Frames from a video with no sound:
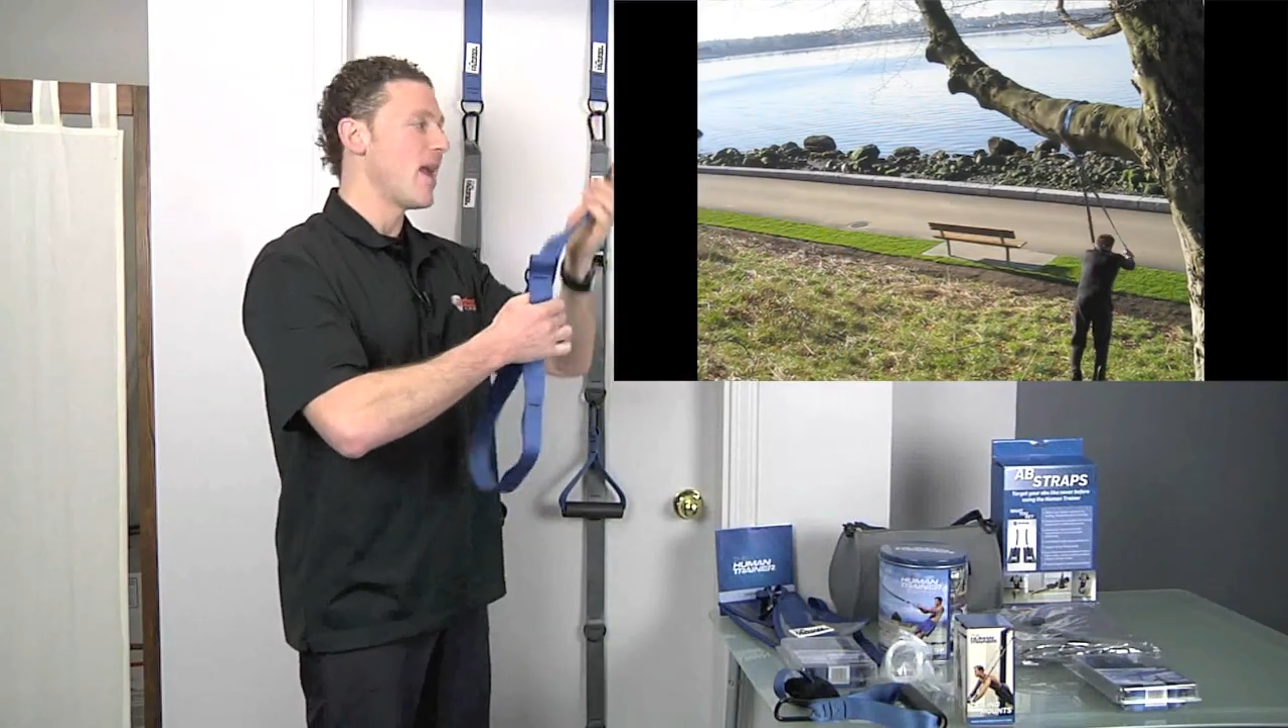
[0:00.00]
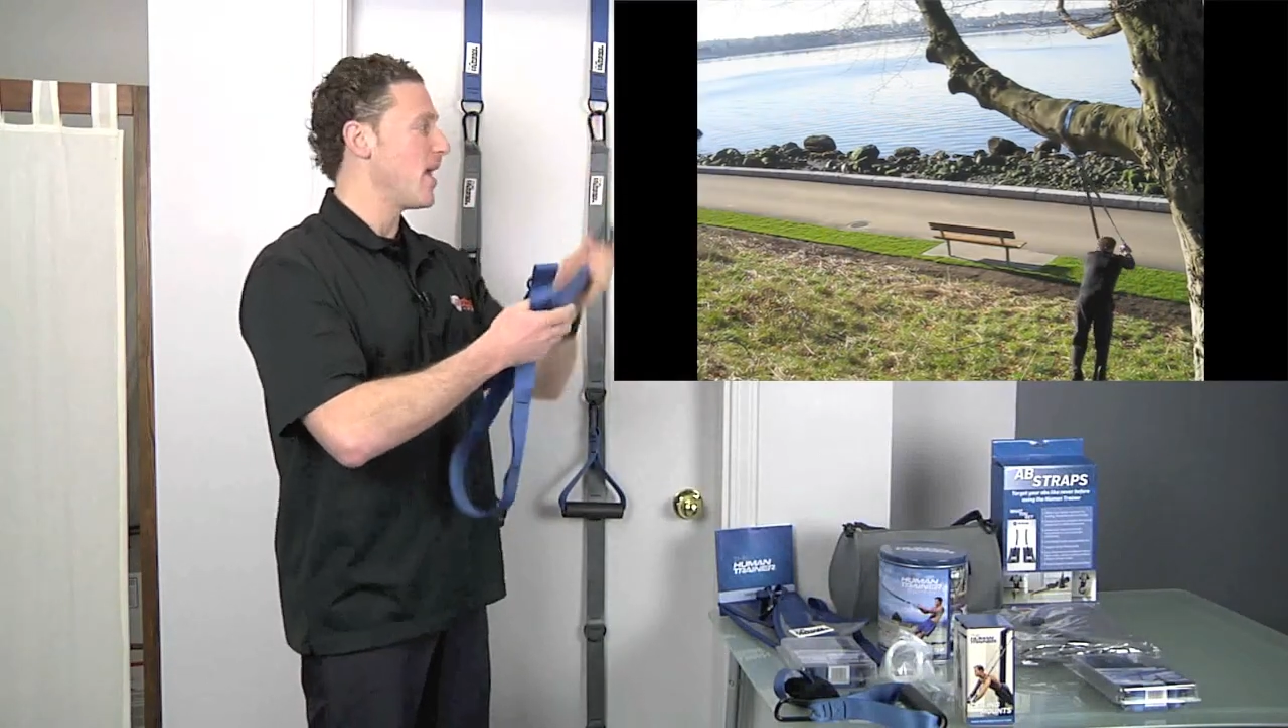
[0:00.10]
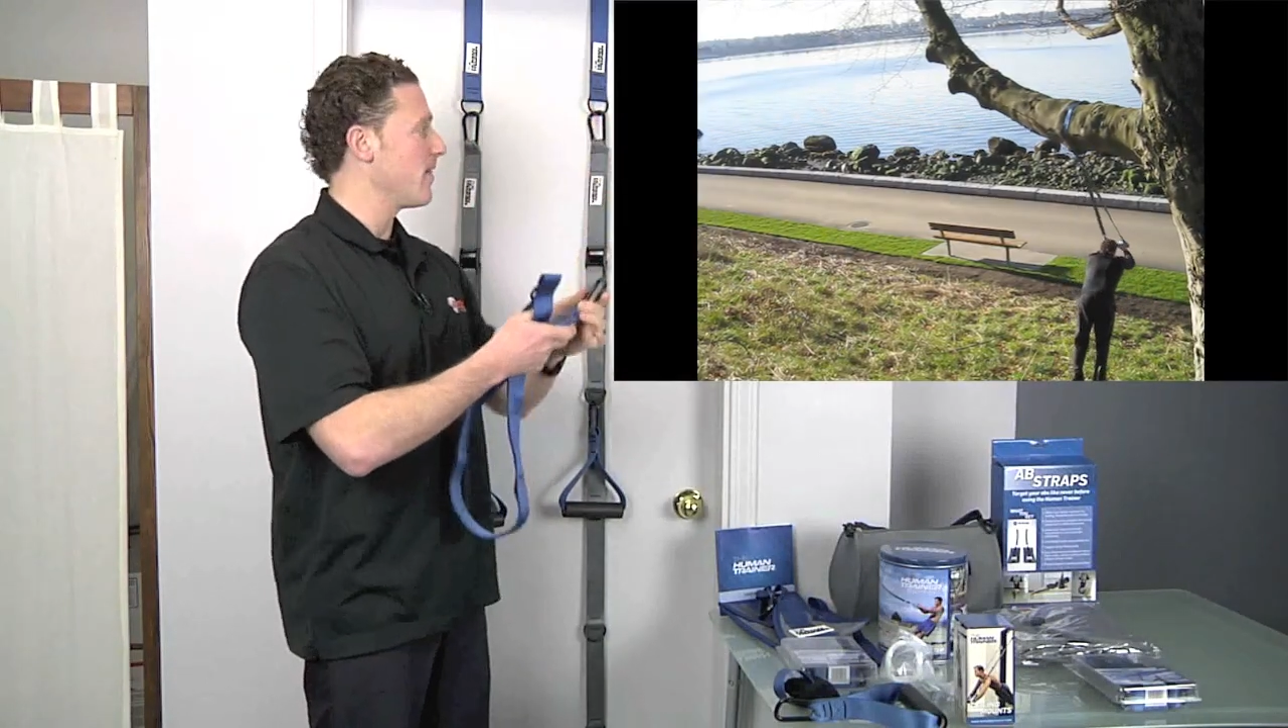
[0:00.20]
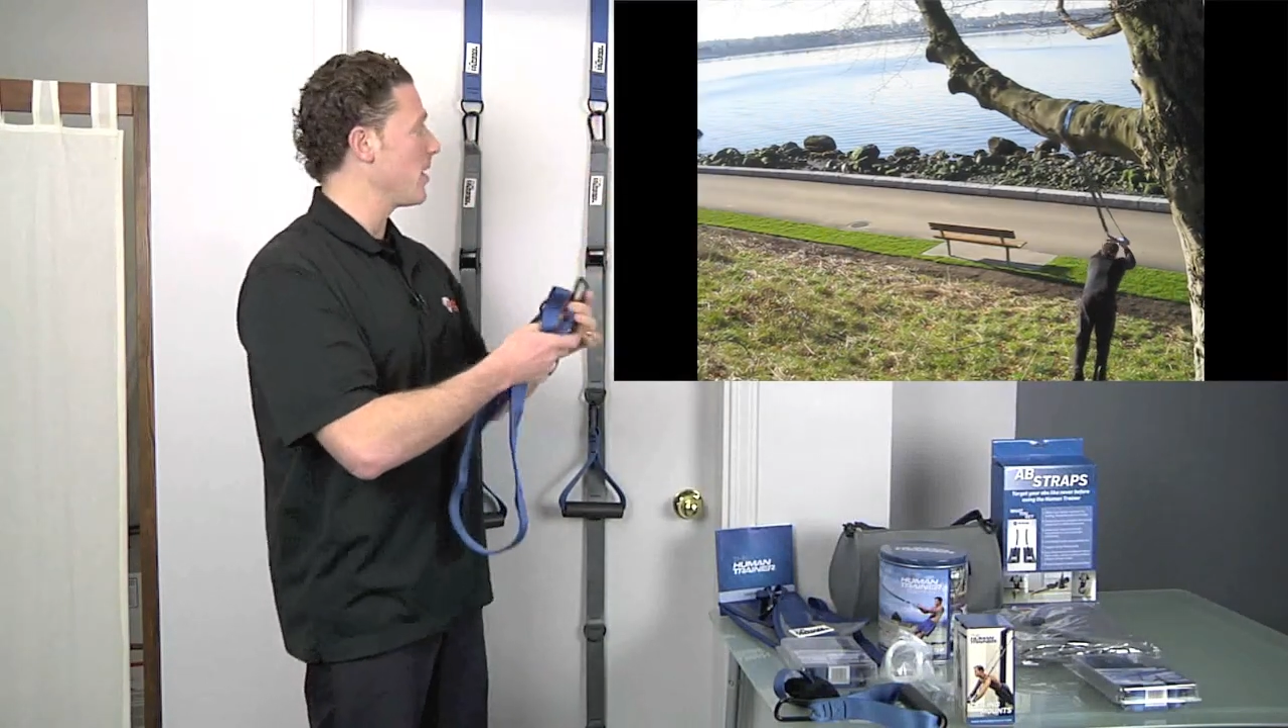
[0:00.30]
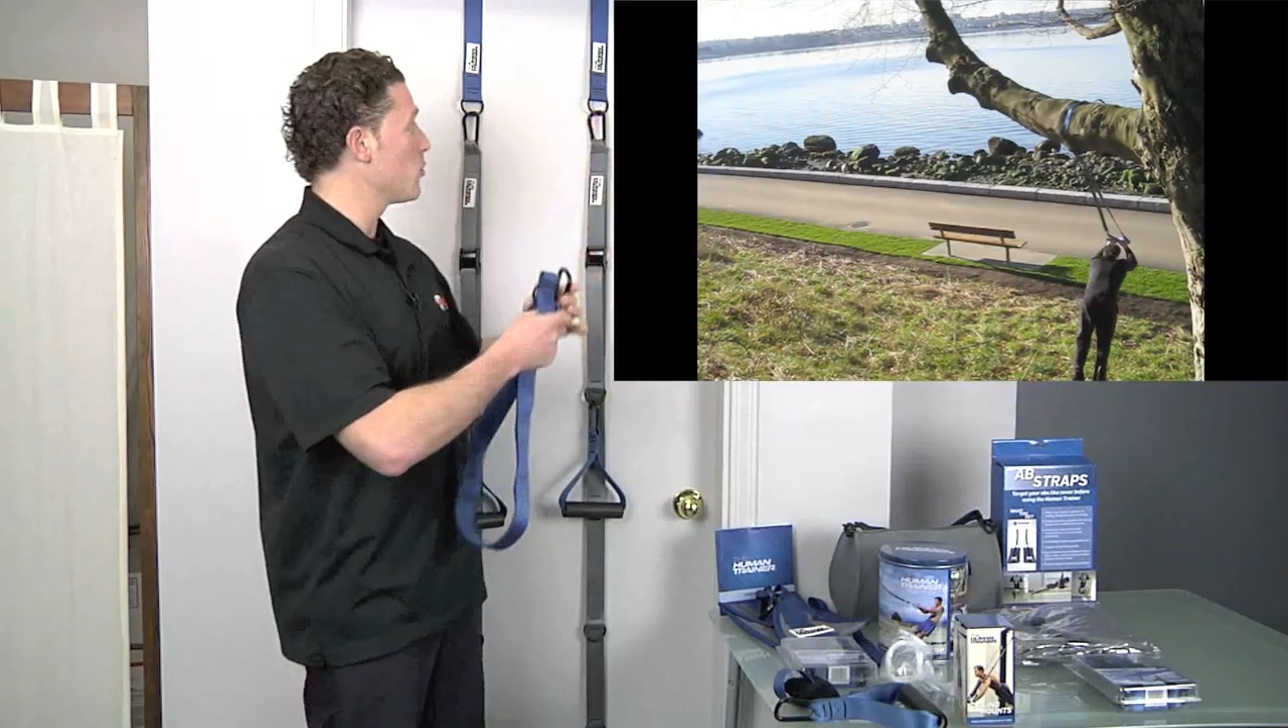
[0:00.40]

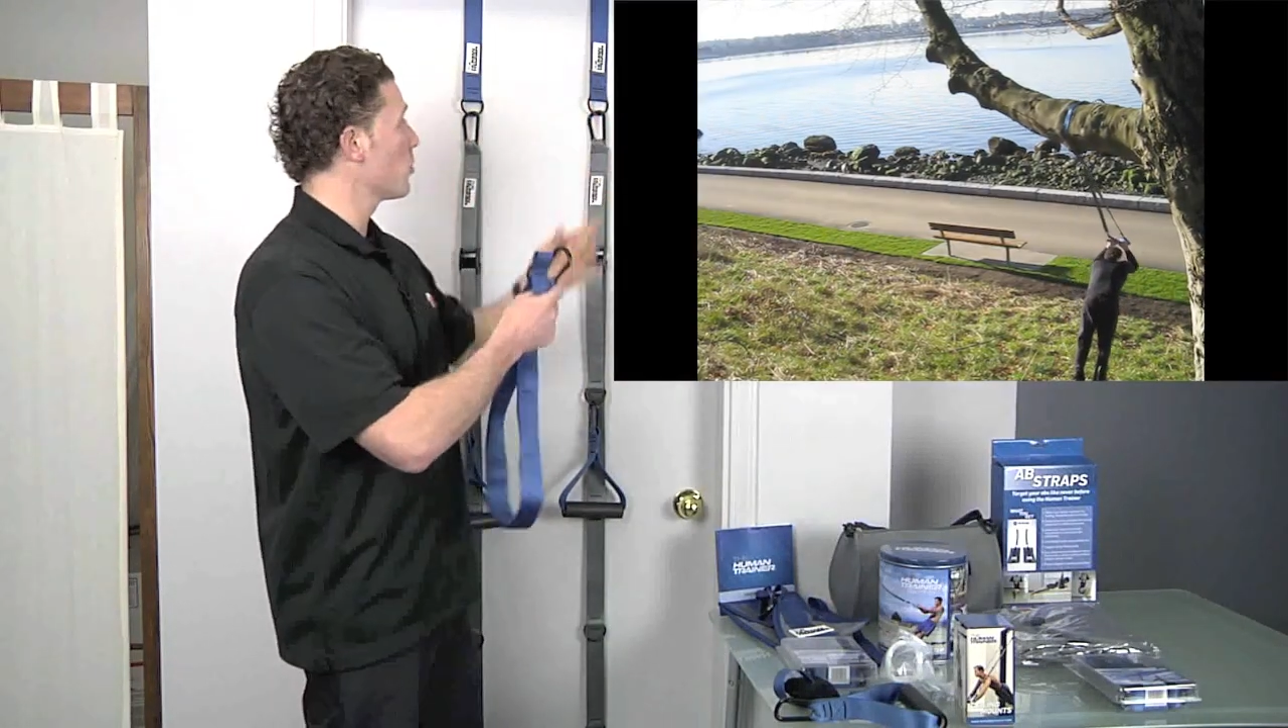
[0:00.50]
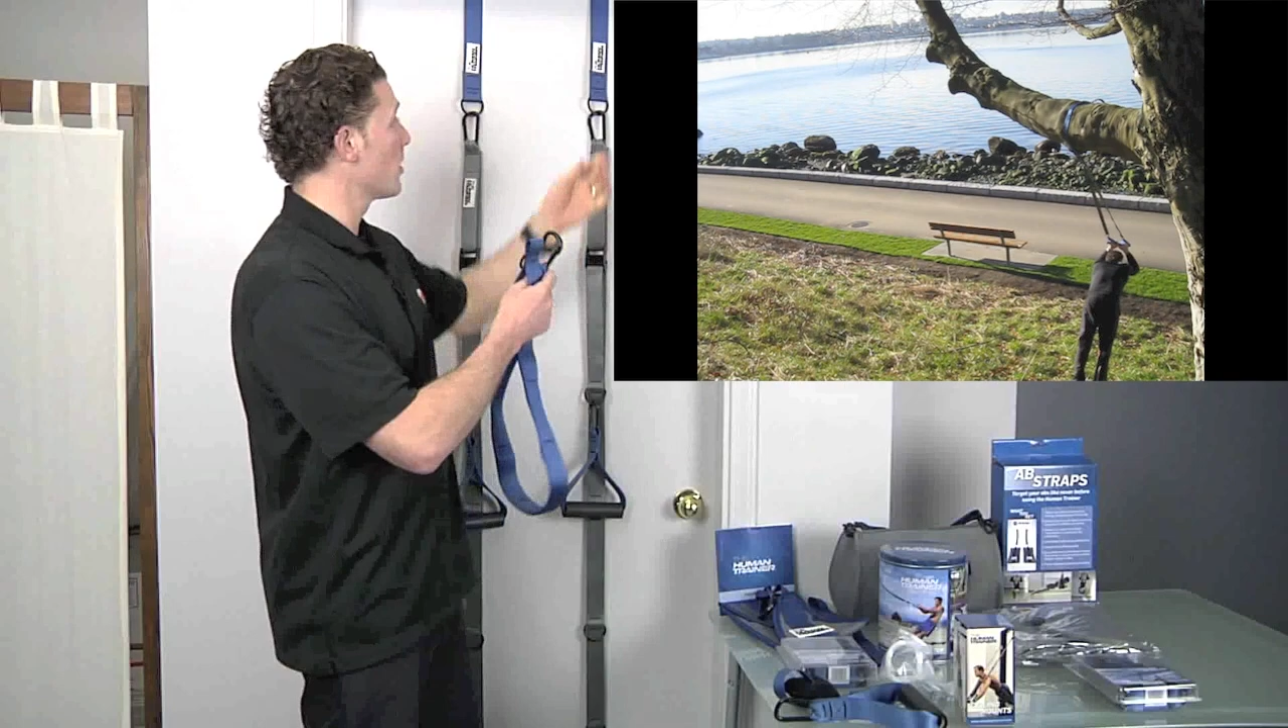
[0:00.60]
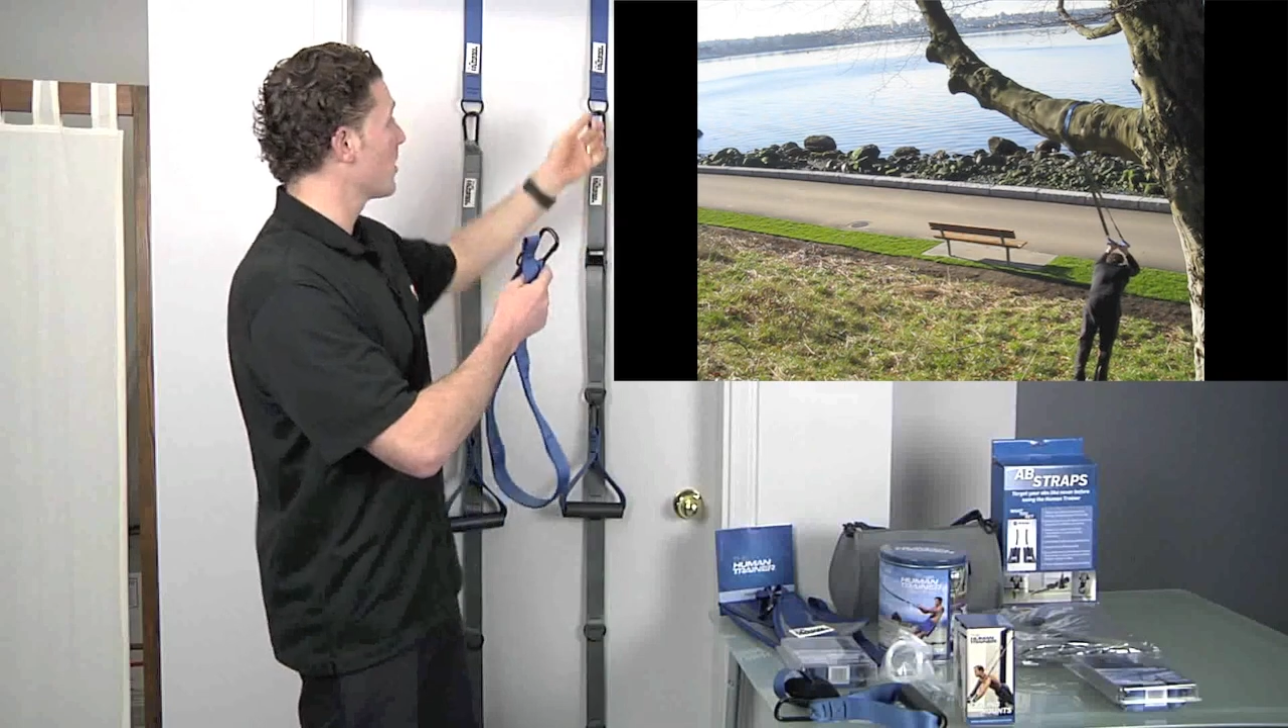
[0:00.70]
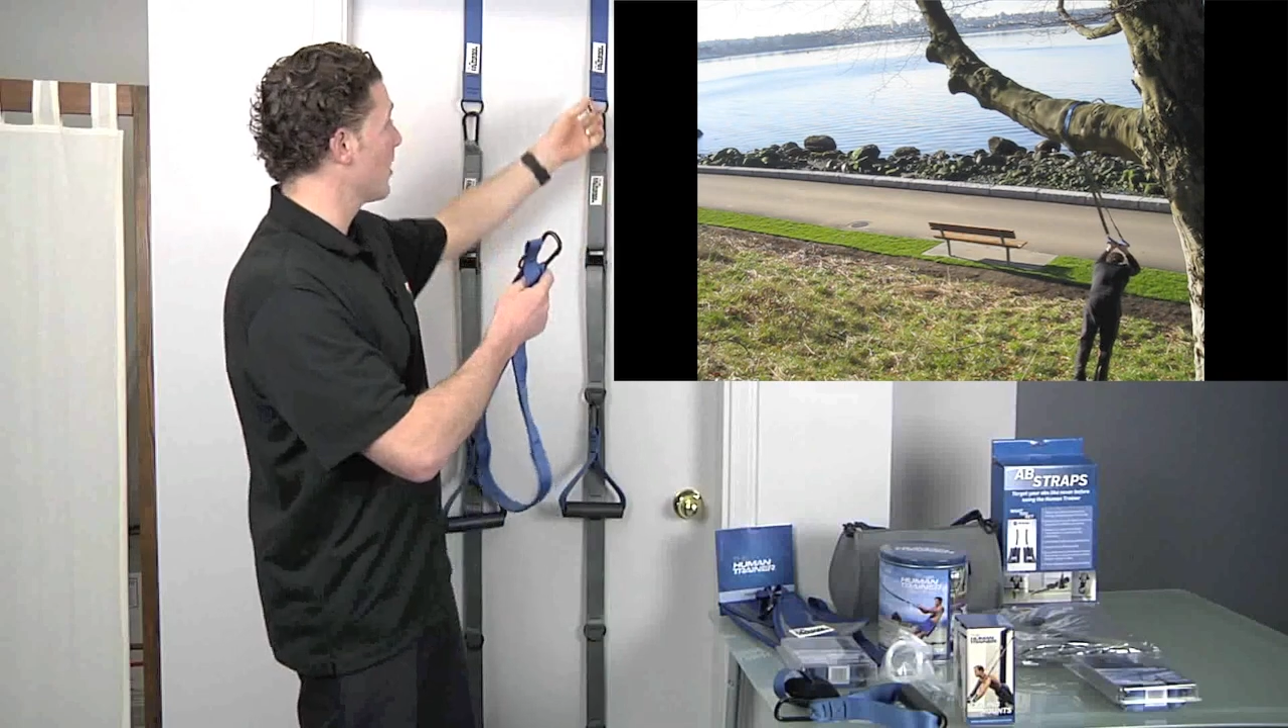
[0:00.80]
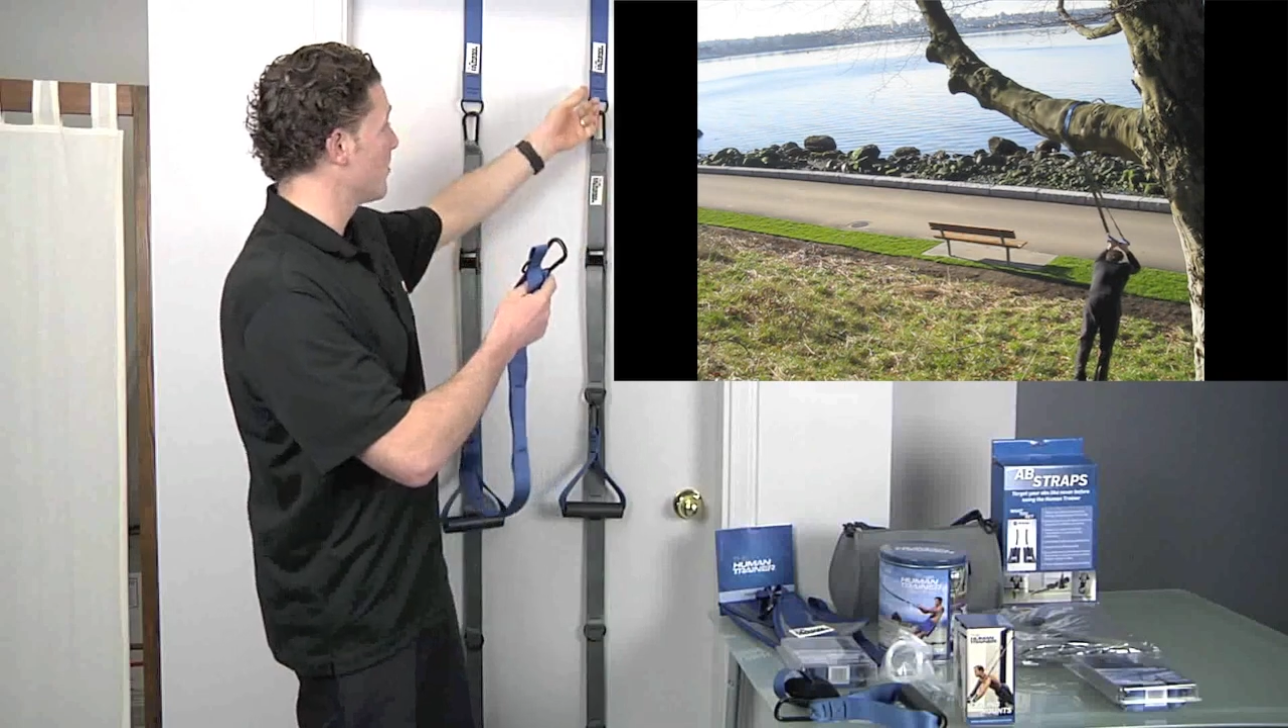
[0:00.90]
and then you
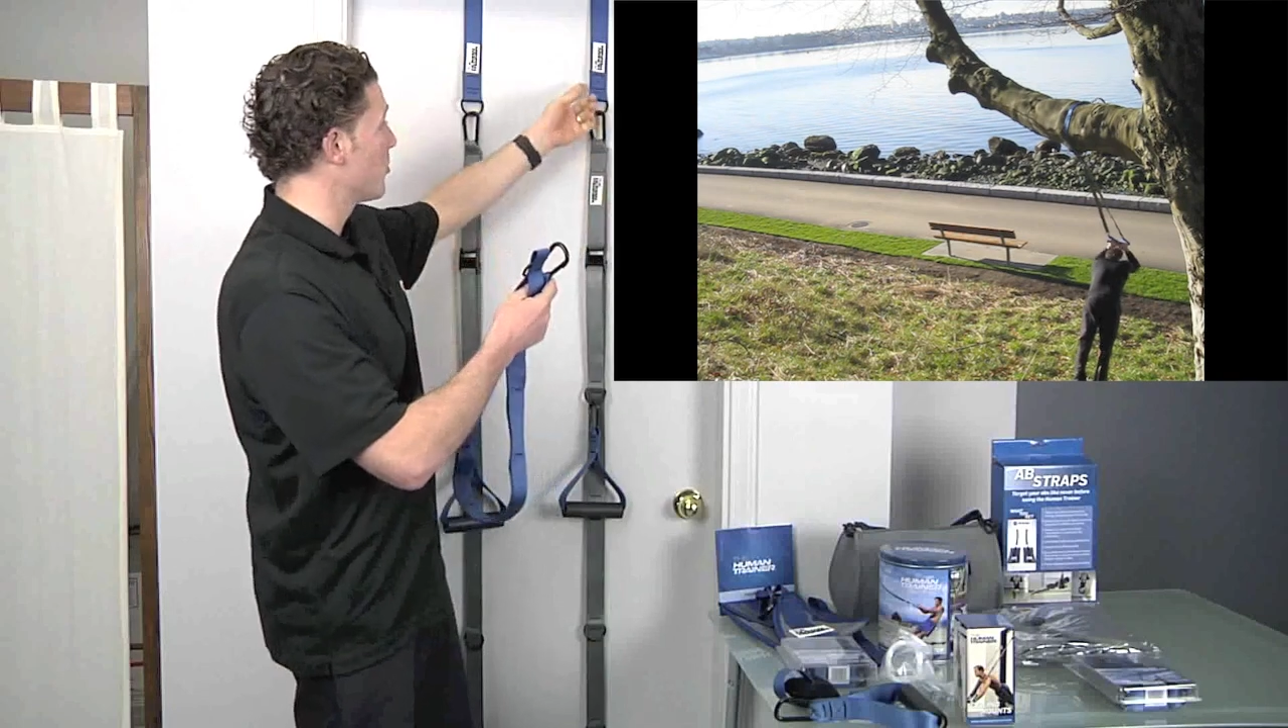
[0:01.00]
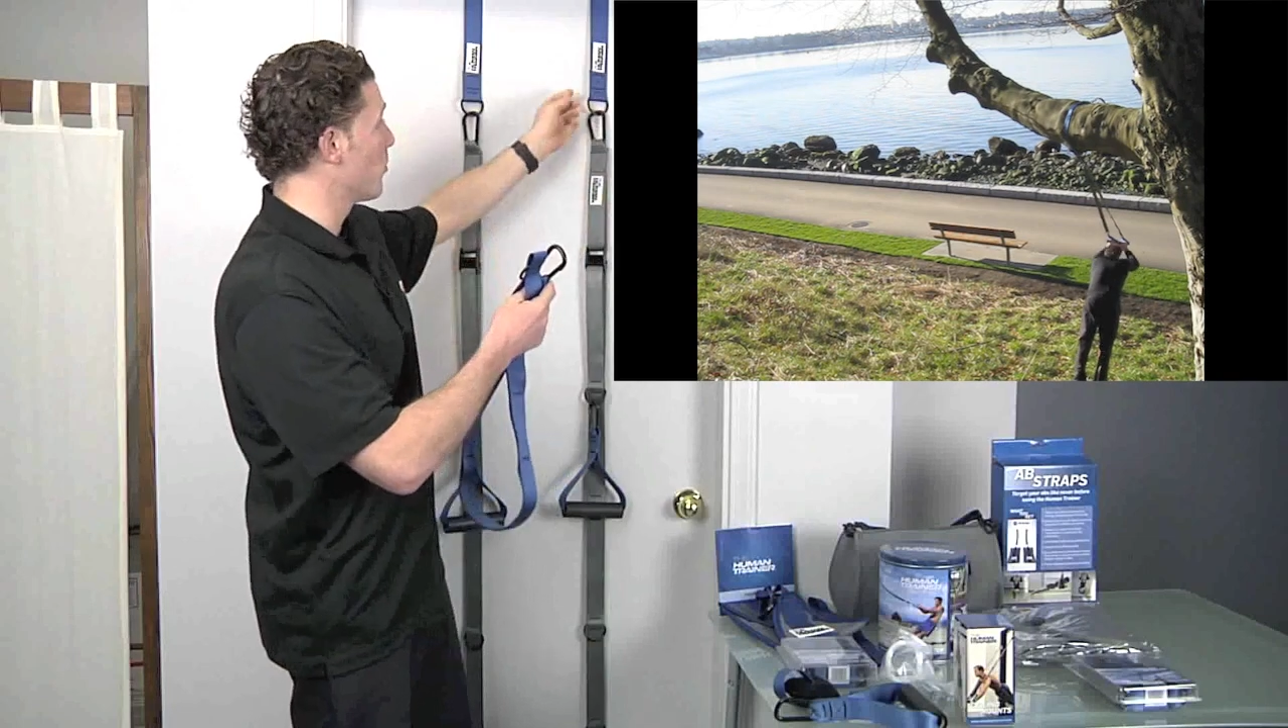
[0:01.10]
could clip